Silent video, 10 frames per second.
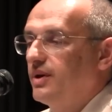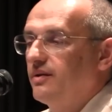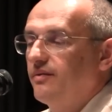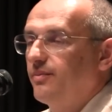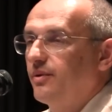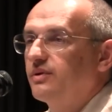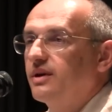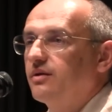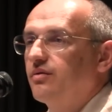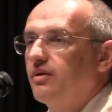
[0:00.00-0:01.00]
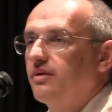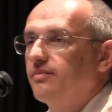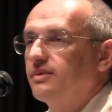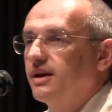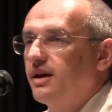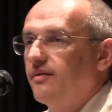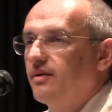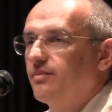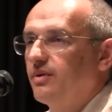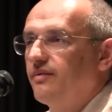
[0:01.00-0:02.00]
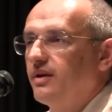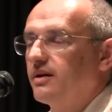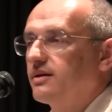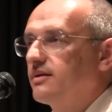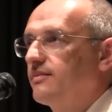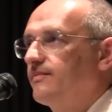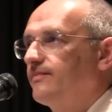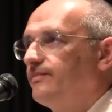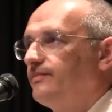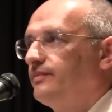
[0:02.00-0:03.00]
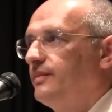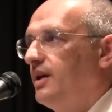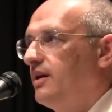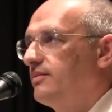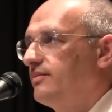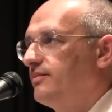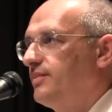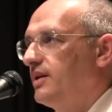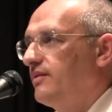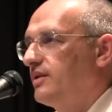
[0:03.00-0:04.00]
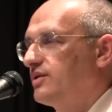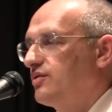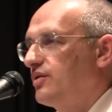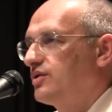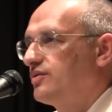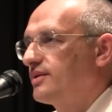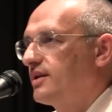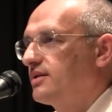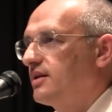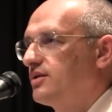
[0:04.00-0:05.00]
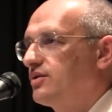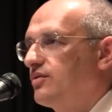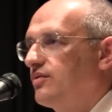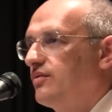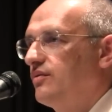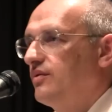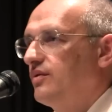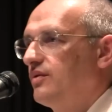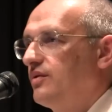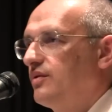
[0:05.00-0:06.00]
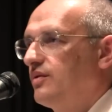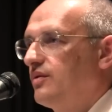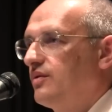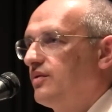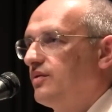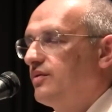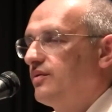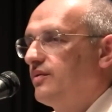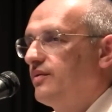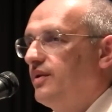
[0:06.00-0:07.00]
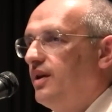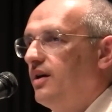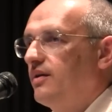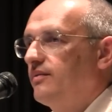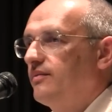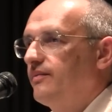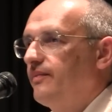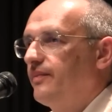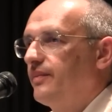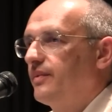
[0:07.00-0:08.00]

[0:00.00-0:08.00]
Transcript: between the spouses are, this is the first topic of this lecture. First, I want to tell you that